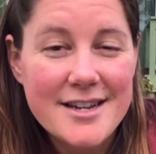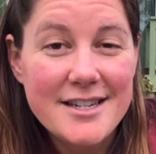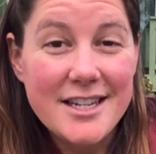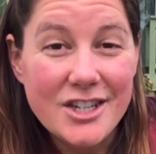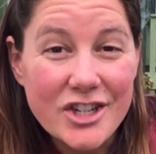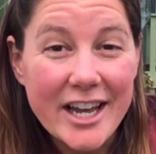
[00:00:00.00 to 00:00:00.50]

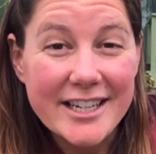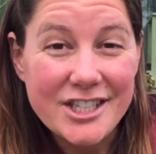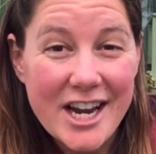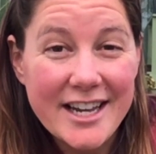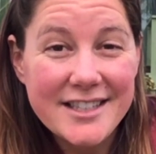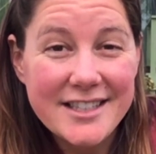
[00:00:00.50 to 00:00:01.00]
Did you get a
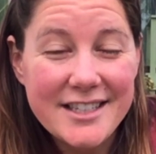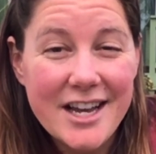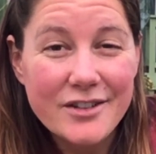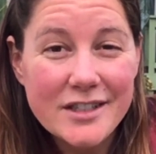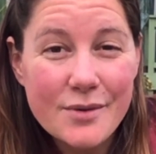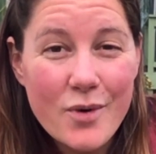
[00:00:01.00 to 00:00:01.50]
chance to
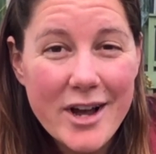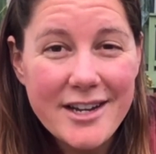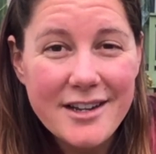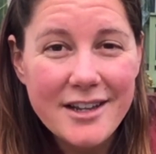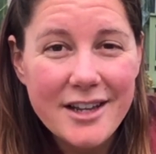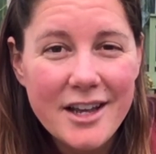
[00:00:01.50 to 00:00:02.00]
tell someone?
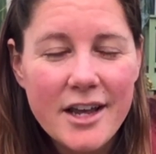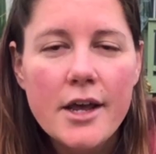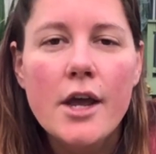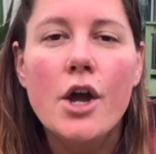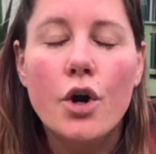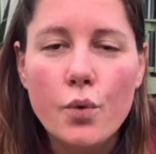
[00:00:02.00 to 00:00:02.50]

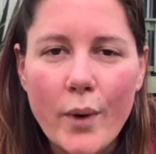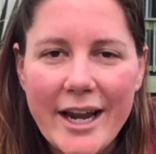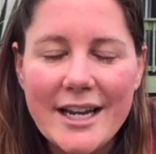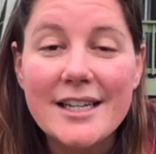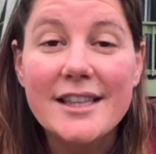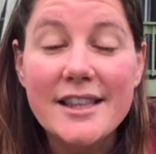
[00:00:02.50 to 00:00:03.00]

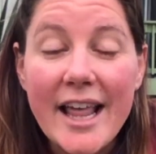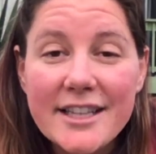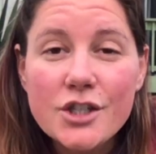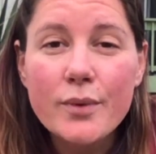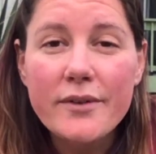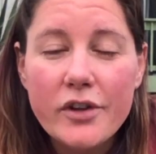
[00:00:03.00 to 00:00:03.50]
Great,
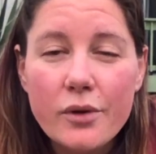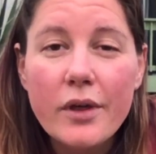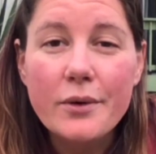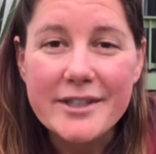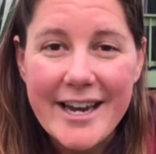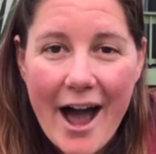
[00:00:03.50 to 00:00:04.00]
let's review
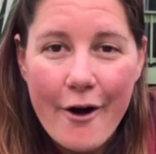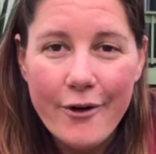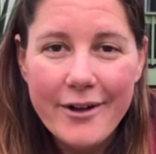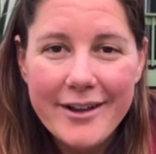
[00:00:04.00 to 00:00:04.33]
those now.